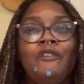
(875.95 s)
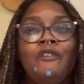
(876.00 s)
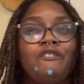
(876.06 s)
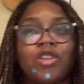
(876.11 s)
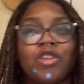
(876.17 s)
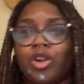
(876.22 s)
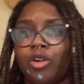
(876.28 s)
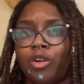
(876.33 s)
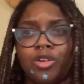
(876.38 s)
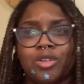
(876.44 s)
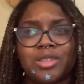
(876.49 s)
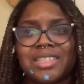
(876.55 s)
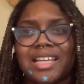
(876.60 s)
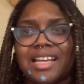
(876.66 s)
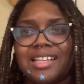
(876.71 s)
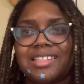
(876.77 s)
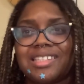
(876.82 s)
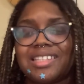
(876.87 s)
floral
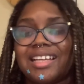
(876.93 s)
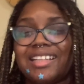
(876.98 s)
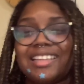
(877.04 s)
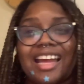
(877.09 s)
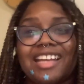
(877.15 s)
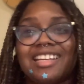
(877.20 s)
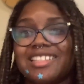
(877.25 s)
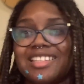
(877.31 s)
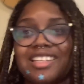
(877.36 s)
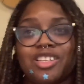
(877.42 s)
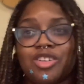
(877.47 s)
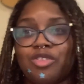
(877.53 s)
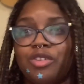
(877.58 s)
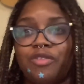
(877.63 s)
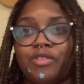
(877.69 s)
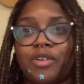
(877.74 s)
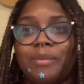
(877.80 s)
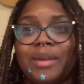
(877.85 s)
scents. Like that doesn't do
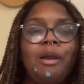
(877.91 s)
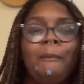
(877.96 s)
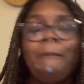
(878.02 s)
it for me.